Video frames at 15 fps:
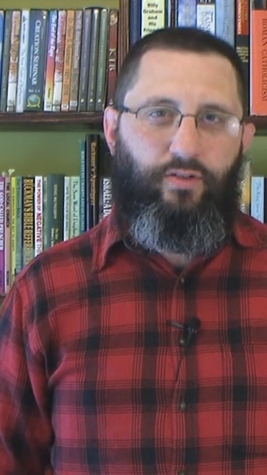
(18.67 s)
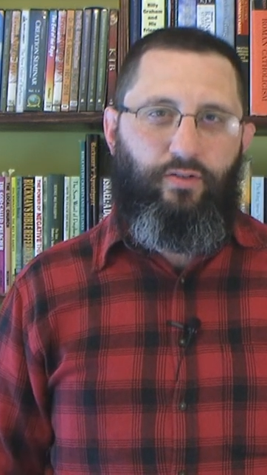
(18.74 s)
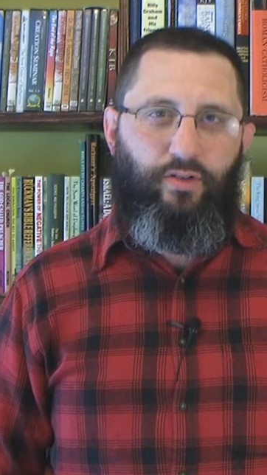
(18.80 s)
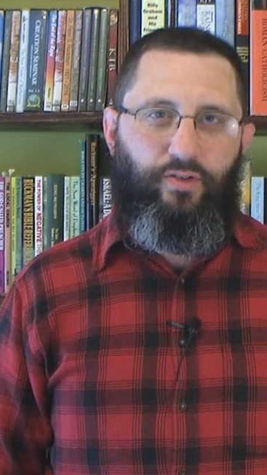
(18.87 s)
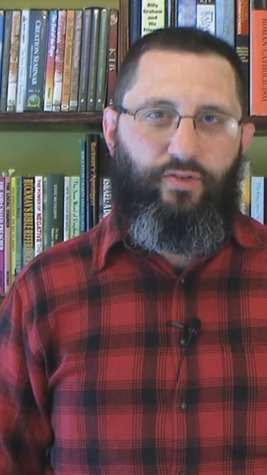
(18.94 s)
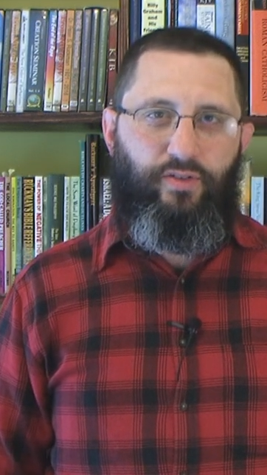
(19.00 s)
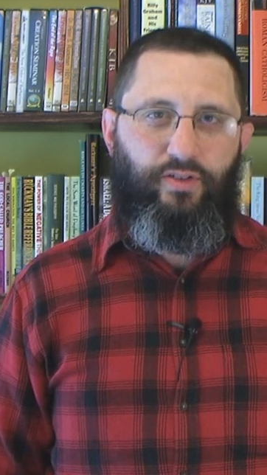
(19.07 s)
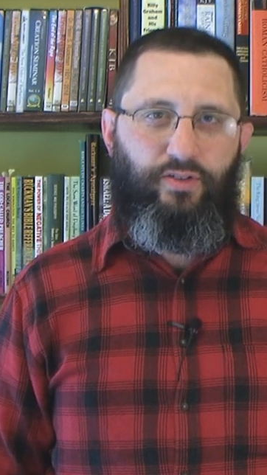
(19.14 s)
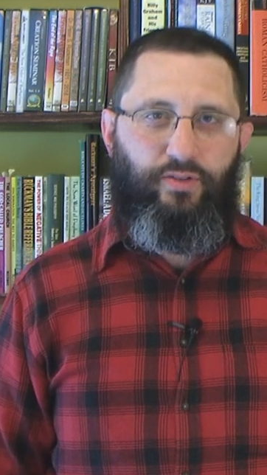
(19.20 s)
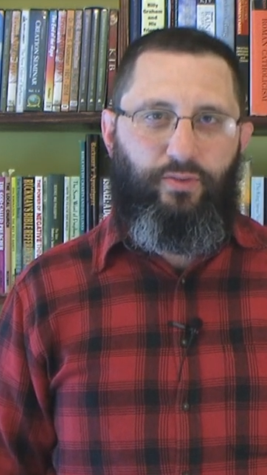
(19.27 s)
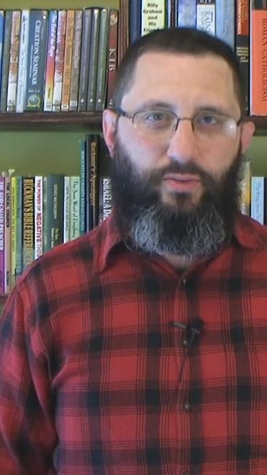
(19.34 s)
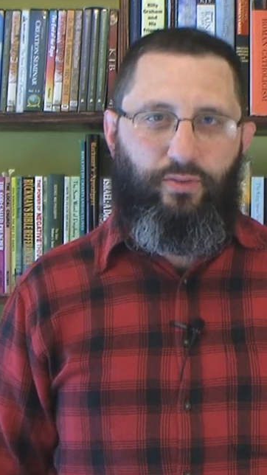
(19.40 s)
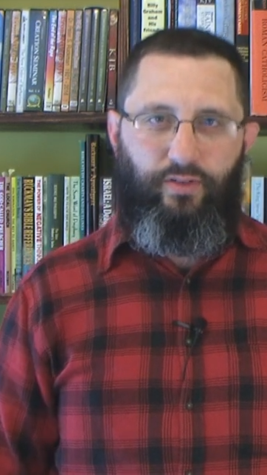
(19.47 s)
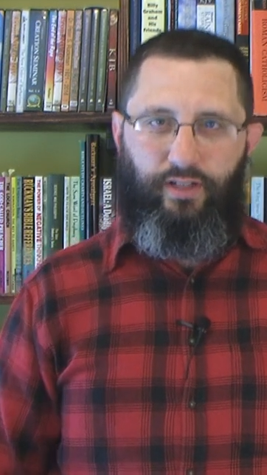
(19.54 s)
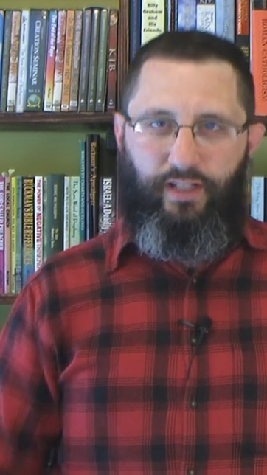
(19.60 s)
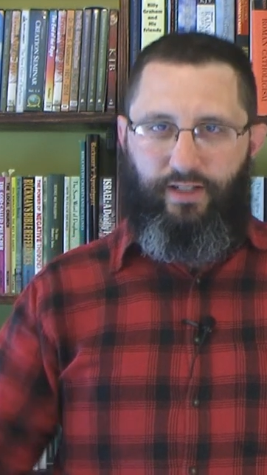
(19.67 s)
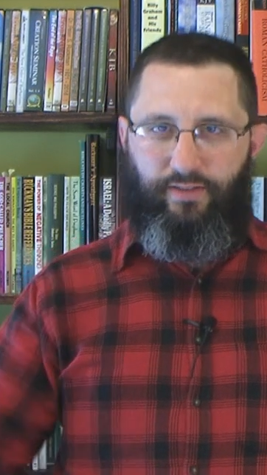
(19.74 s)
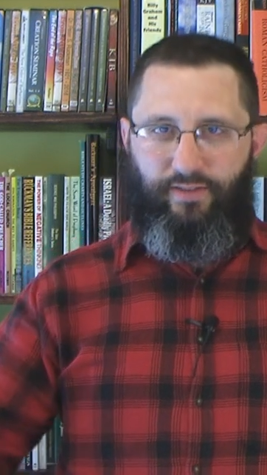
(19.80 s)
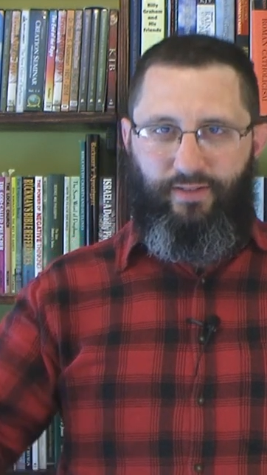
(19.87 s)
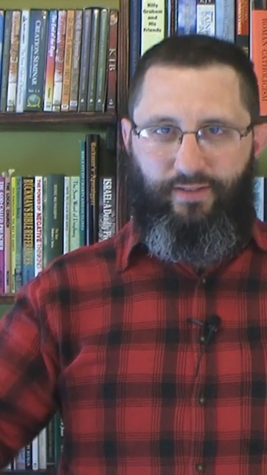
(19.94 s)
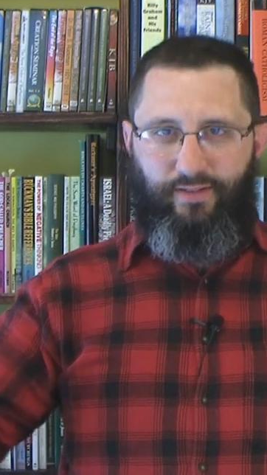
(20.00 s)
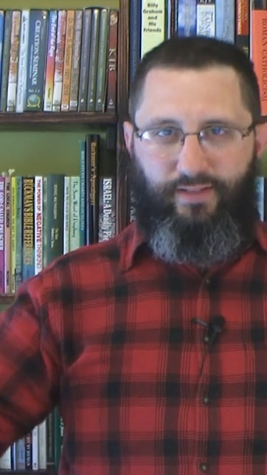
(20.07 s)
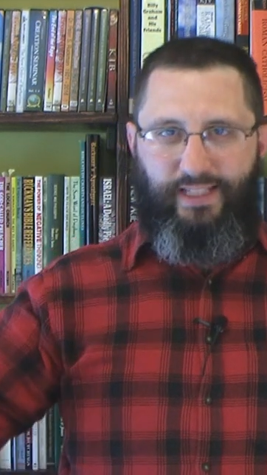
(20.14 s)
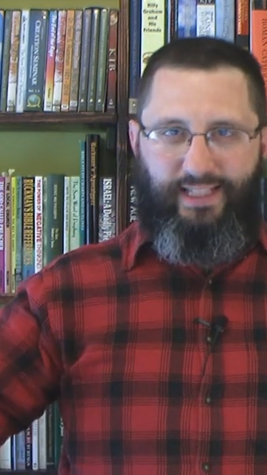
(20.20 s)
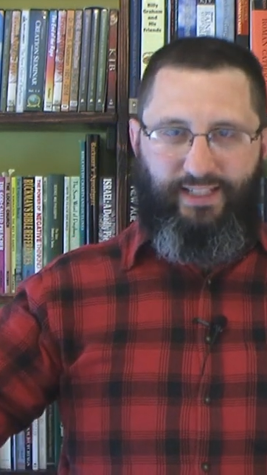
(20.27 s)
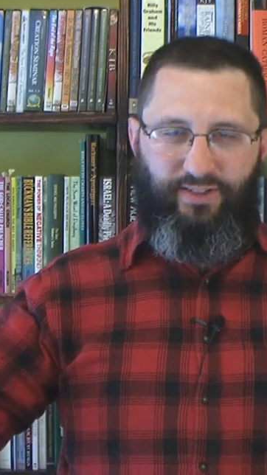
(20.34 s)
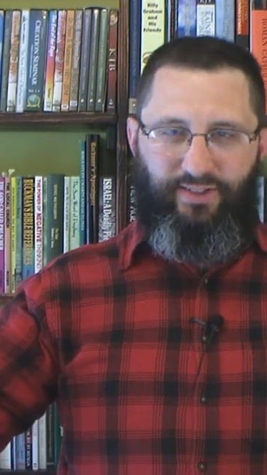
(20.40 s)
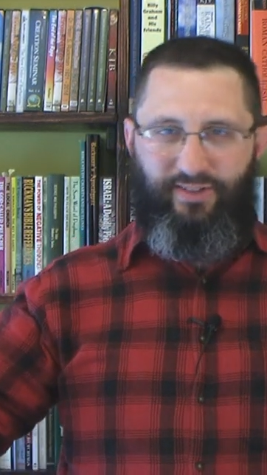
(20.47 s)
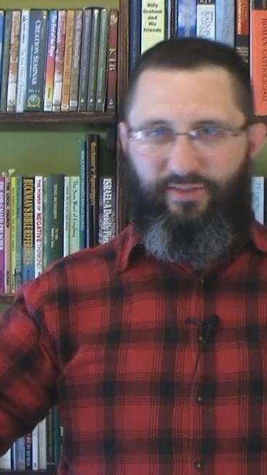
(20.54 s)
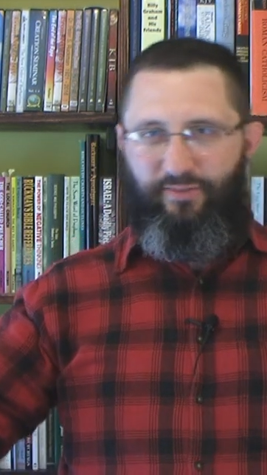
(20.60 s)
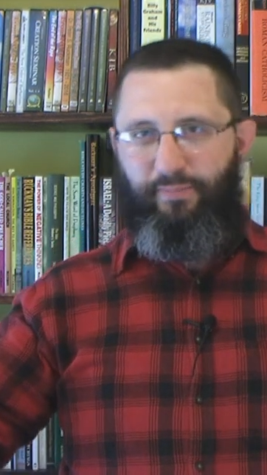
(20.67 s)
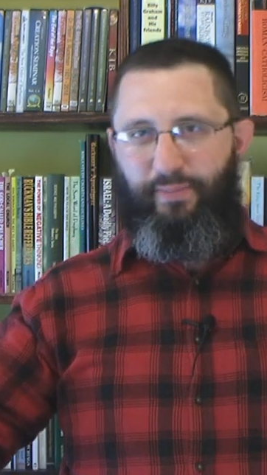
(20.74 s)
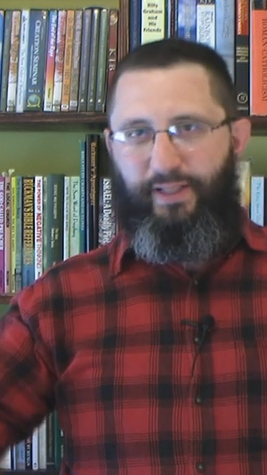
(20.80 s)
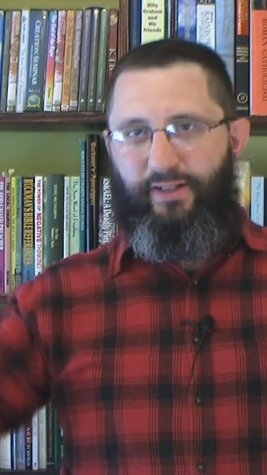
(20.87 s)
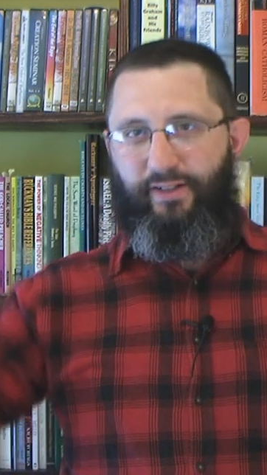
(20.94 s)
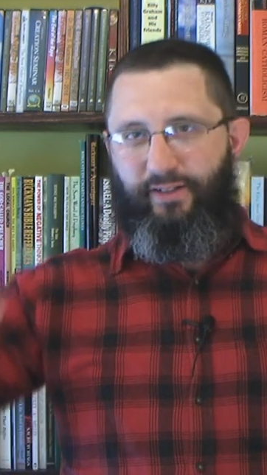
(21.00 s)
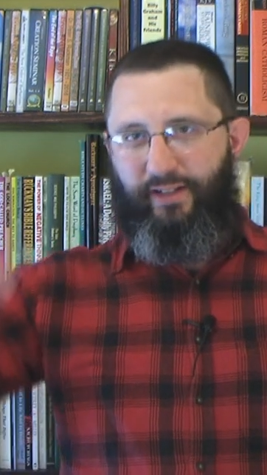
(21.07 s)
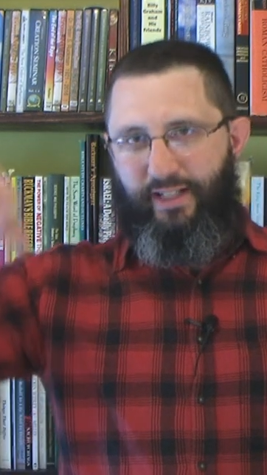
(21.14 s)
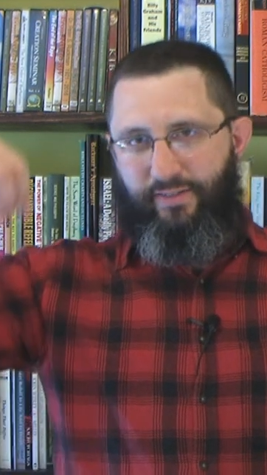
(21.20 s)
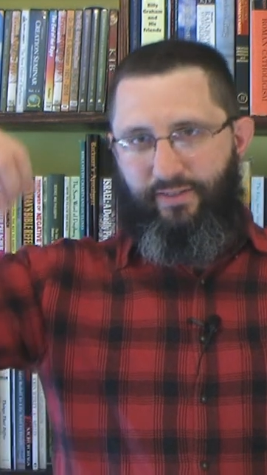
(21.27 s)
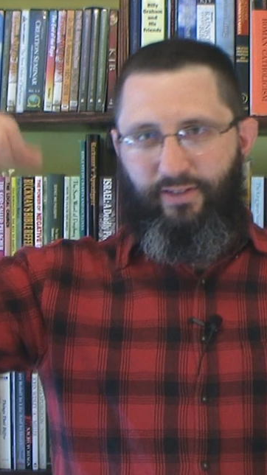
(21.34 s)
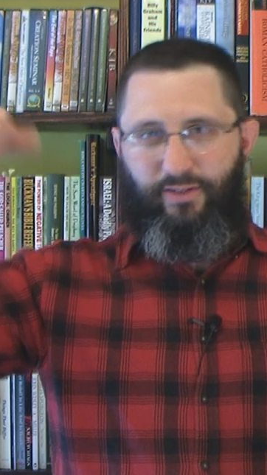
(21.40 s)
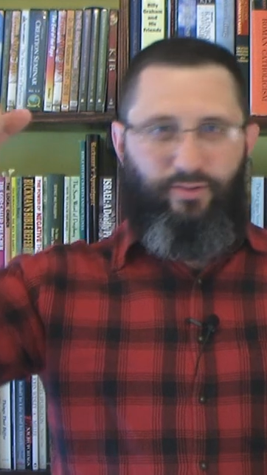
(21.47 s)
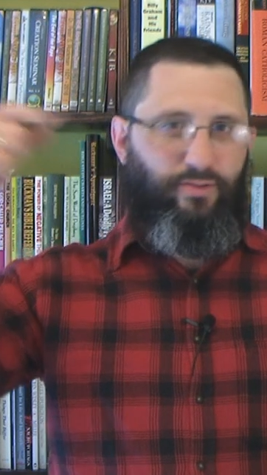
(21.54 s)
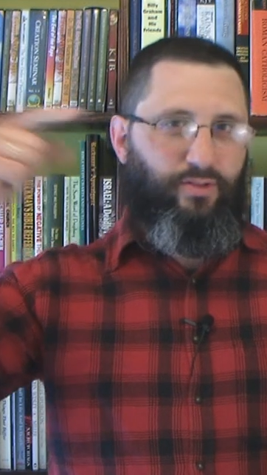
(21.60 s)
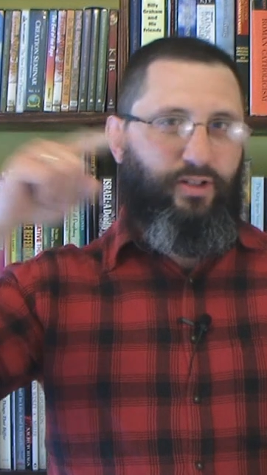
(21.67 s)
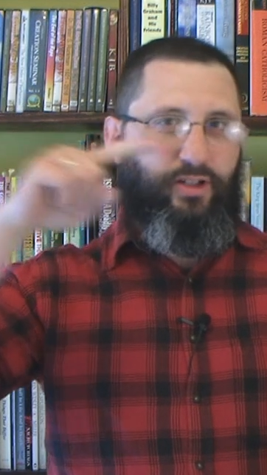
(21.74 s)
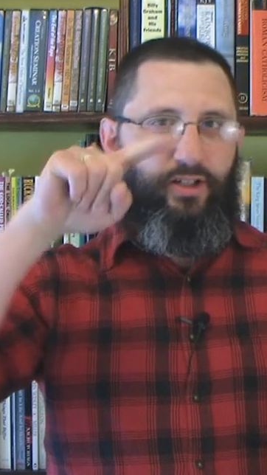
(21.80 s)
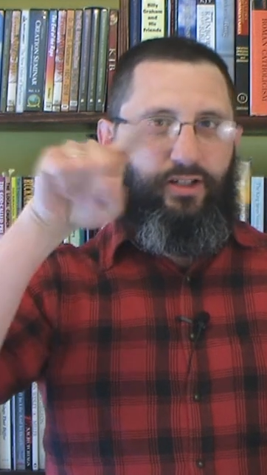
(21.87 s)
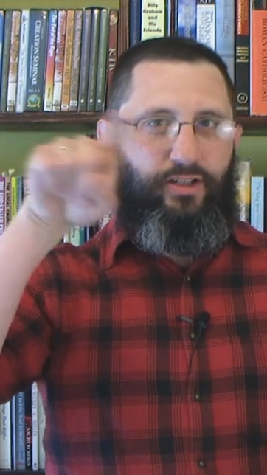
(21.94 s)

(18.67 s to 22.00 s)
grocery store and they have the cases of beer and they have the little